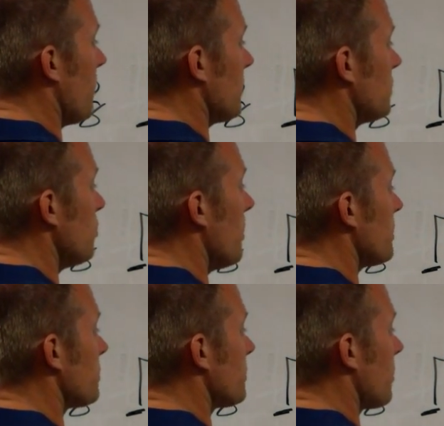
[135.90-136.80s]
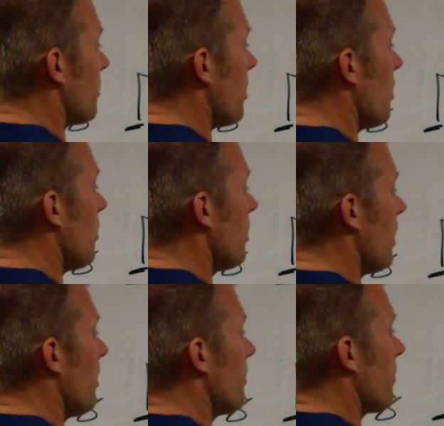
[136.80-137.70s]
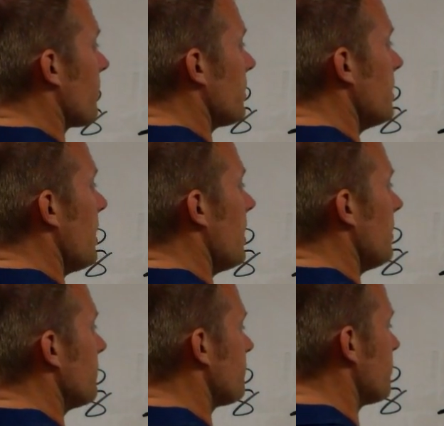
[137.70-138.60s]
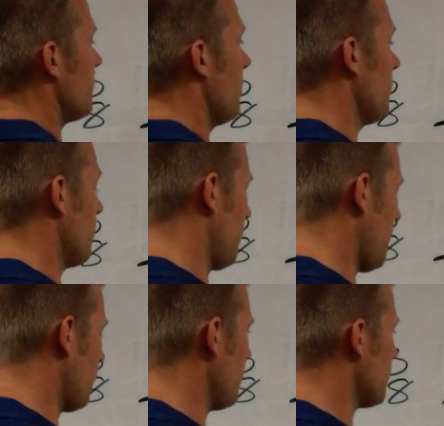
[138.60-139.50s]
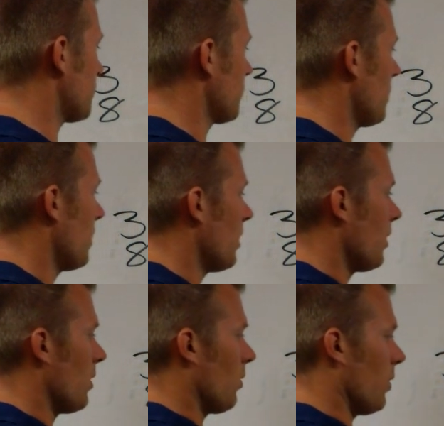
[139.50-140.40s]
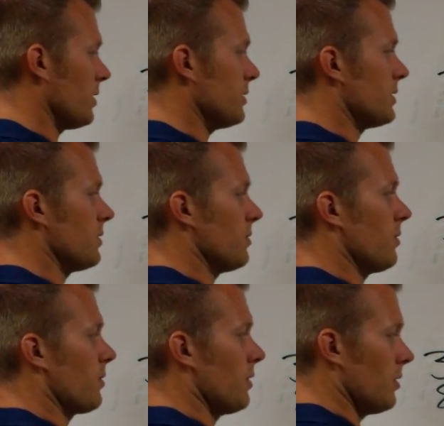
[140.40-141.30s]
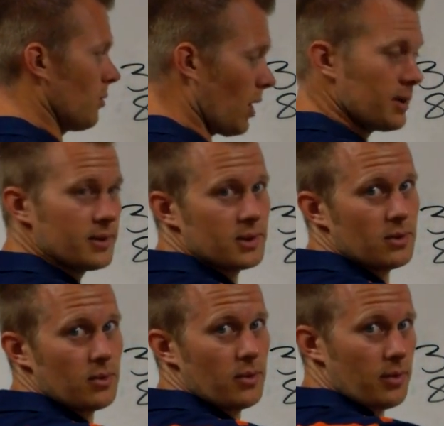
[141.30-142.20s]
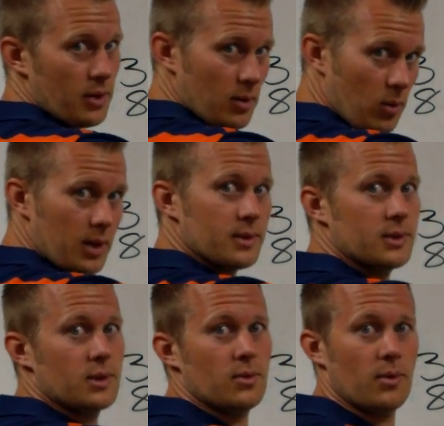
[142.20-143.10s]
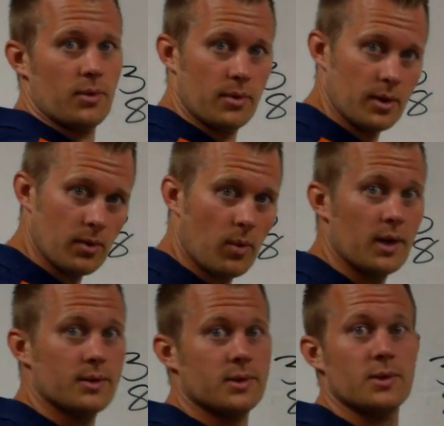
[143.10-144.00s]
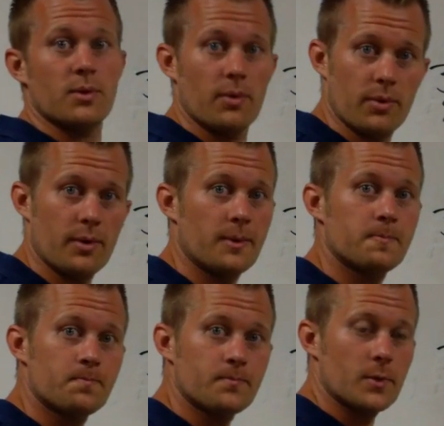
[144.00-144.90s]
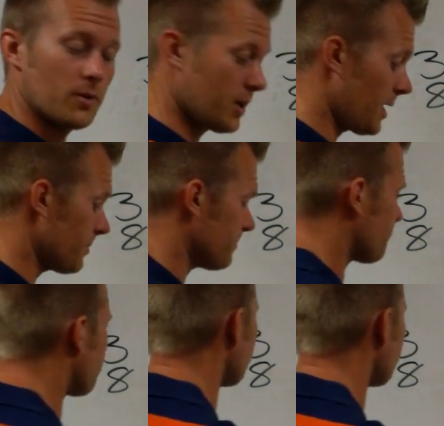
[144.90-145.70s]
if you had 2 measures in a row of 3/8, it would look like this. 1, 2, 3, 1, 2, 3, 1, 2, 3, 1, 2, 3. Okay?